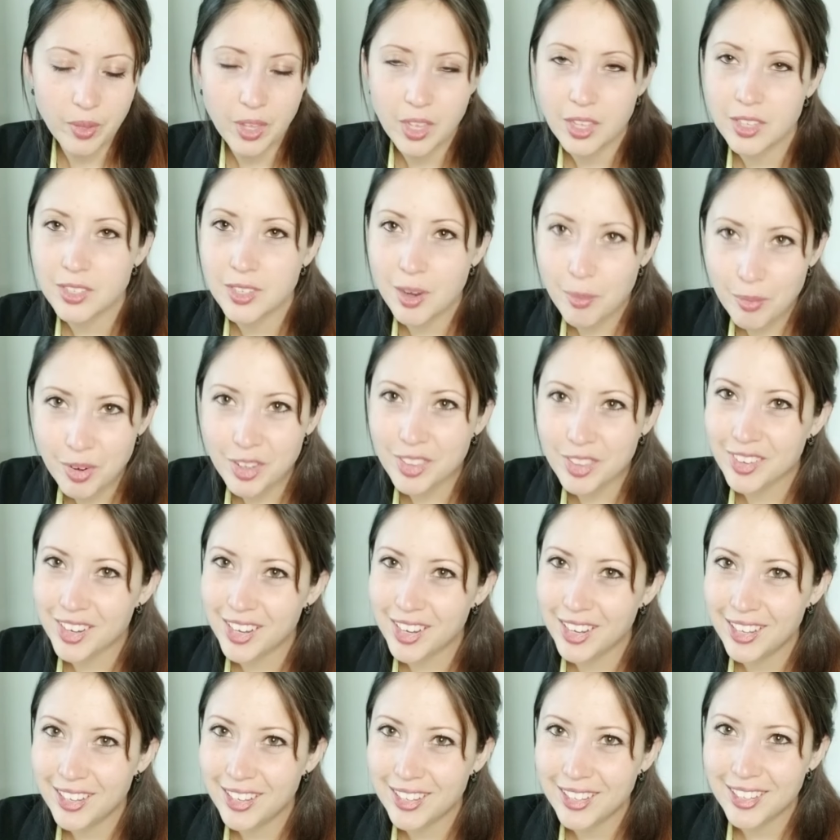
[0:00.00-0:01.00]
Number
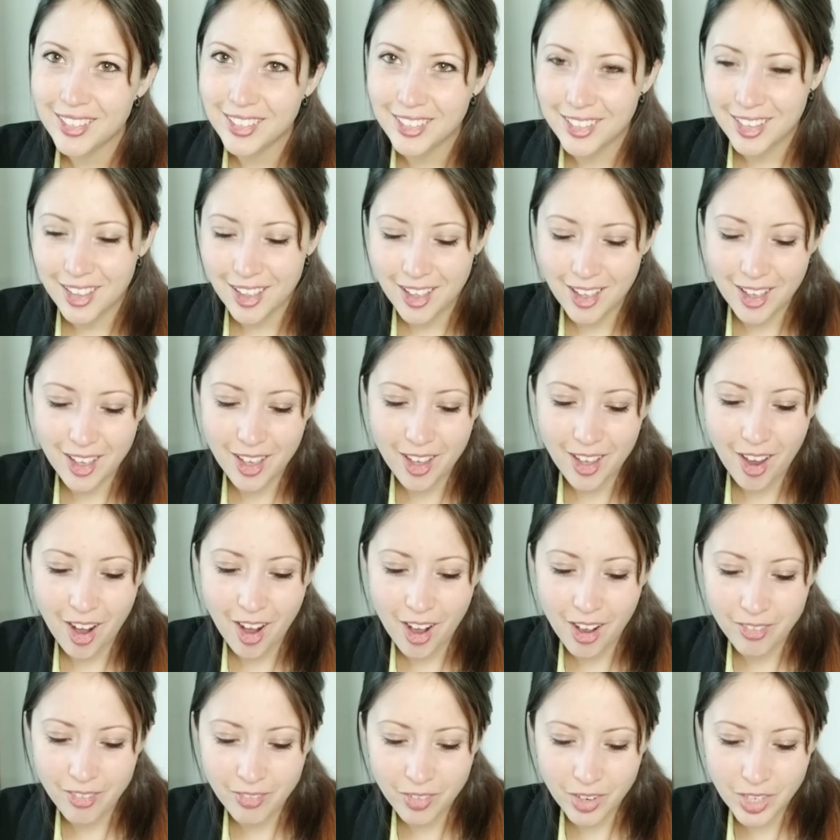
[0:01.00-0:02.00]
3,
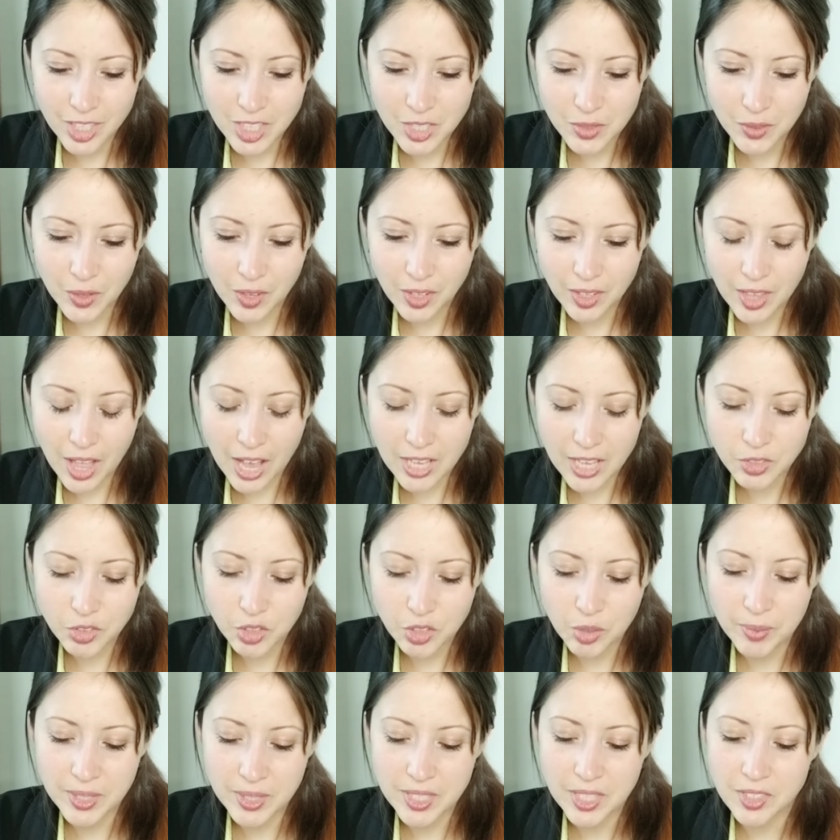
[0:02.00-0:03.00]
our virtual classroom is a